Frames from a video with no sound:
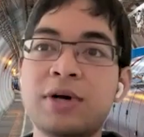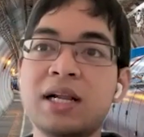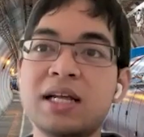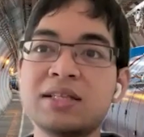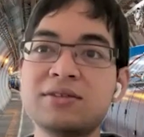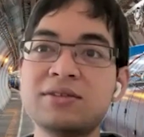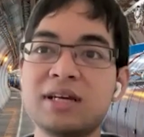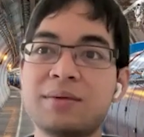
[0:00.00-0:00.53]
What I
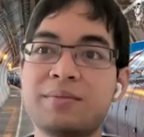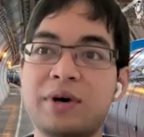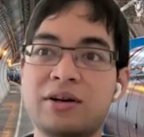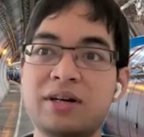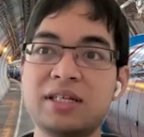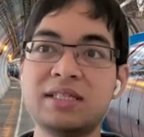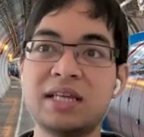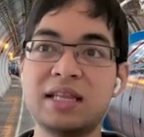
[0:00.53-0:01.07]
like to think
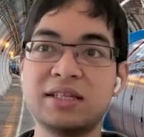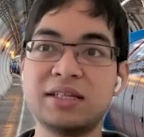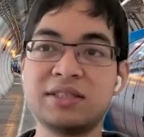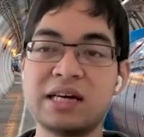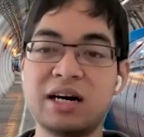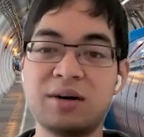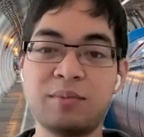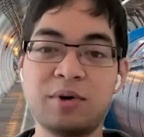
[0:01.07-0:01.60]
about is that the
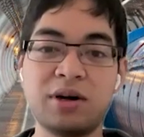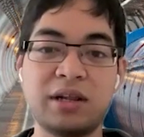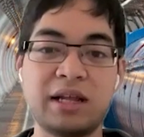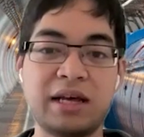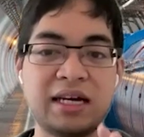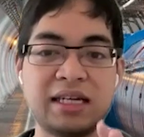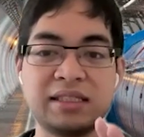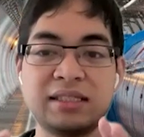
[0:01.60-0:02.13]
Standard Model
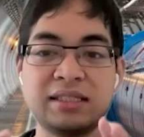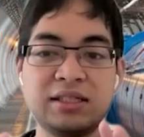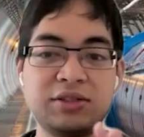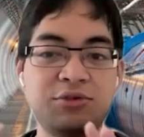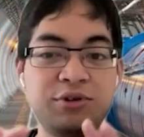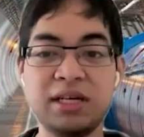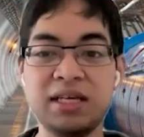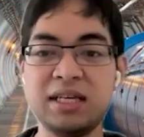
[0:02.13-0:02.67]
has
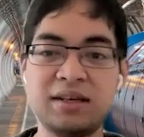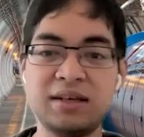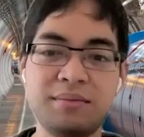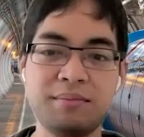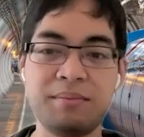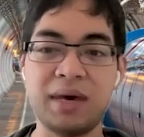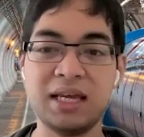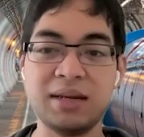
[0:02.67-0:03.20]
three
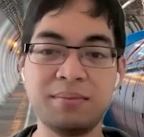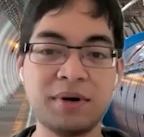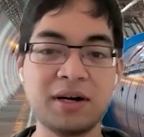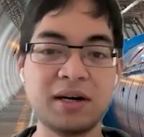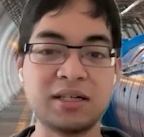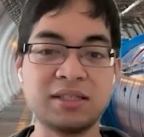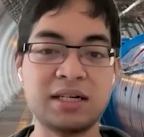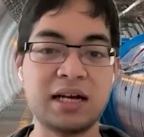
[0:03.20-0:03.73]
main
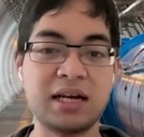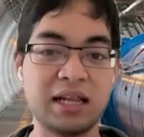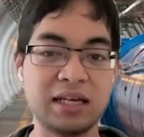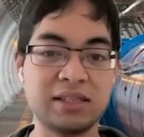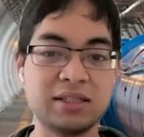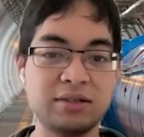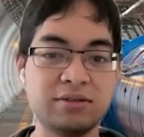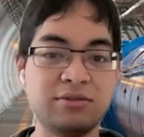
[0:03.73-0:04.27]
parts that I
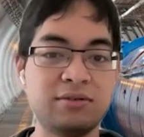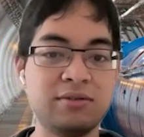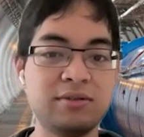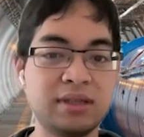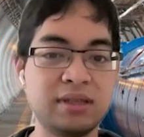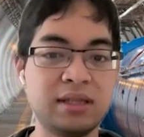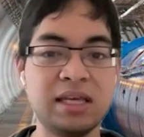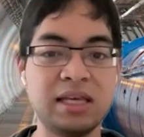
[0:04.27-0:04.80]
like to
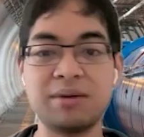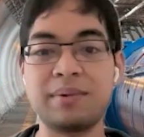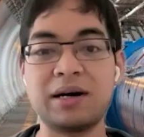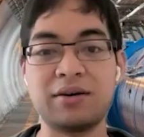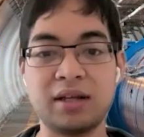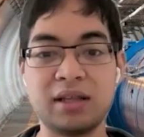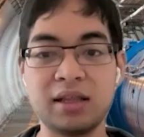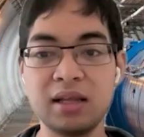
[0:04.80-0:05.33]
think
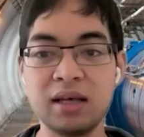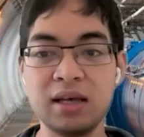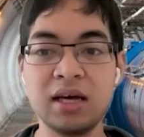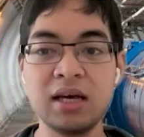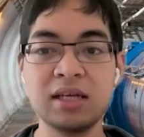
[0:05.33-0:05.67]
about it.